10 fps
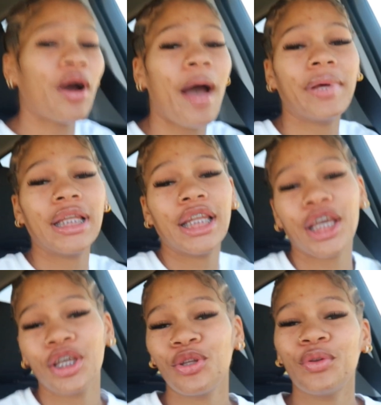I've been
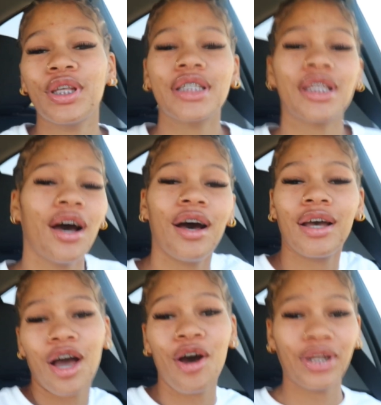looking through the sky
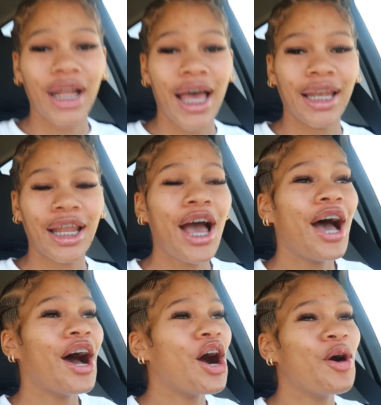all
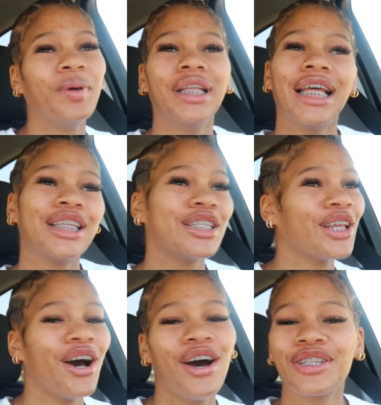night, hoping that the
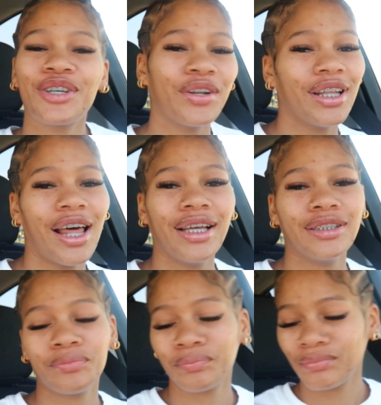stars gonna
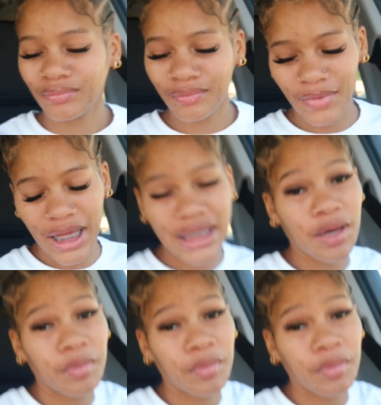light.